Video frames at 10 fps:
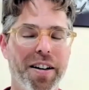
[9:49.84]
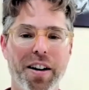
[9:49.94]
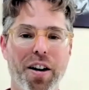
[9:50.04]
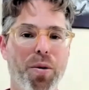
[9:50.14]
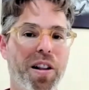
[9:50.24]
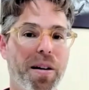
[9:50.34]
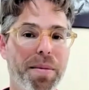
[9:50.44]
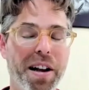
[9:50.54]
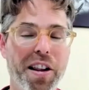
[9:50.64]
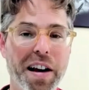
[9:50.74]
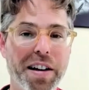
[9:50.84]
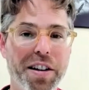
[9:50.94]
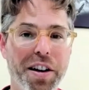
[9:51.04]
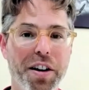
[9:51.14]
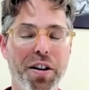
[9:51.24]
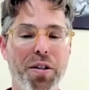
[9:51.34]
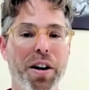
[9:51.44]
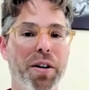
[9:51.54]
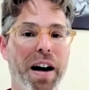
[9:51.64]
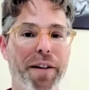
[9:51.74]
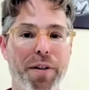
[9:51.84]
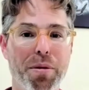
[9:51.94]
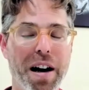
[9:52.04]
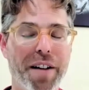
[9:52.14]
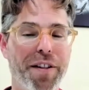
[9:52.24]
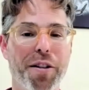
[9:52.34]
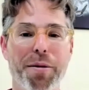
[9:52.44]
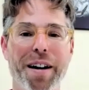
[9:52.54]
what somebody said to you, what you had for breakfast,